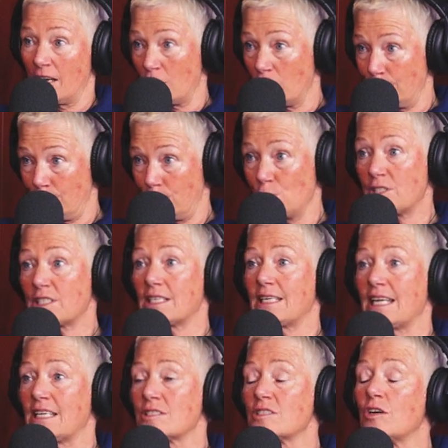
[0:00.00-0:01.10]
I got first
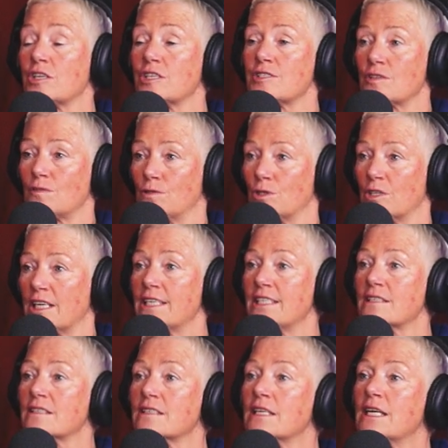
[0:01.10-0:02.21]
class honours for
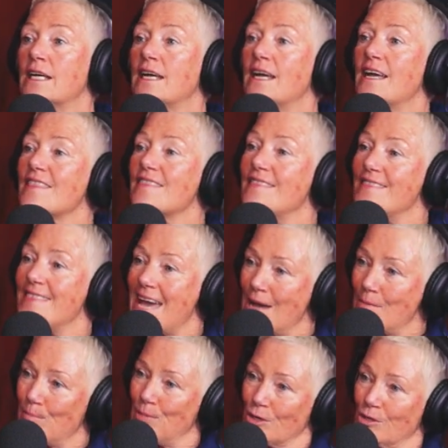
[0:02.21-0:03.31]
it.
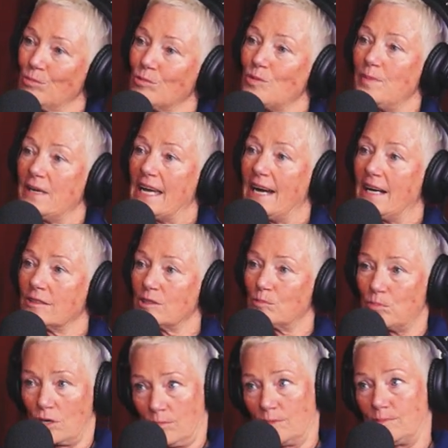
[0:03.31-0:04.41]
That book will be out
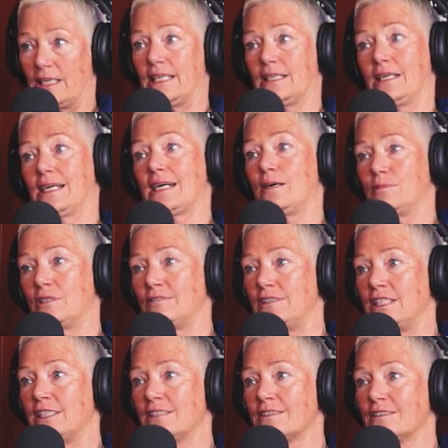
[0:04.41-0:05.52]
probably in a couple of
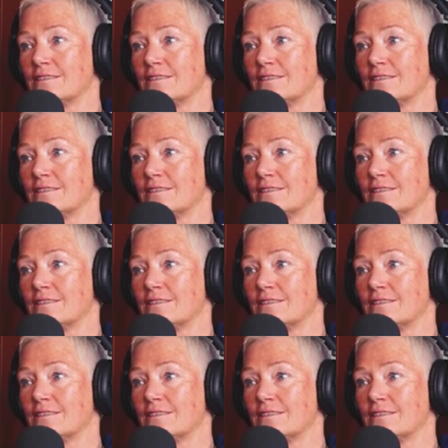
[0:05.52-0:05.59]
years.